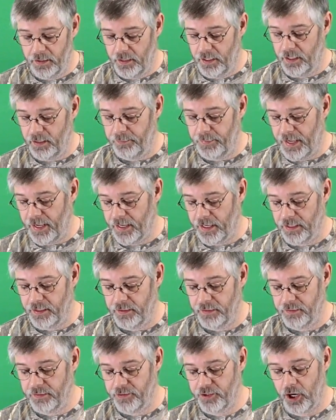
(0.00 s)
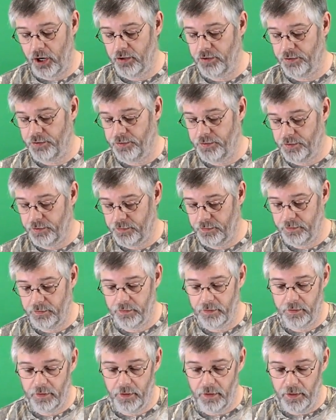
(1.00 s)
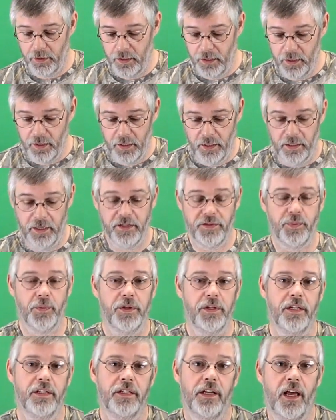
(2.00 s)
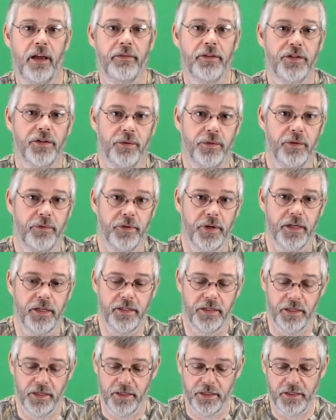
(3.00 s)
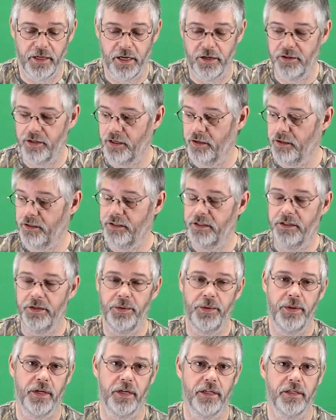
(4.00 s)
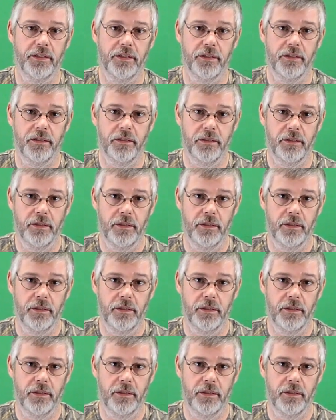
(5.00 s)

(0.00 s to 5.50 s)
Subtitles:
Getting back on chargers. This one doesn't have its own device. This actually hooks to this.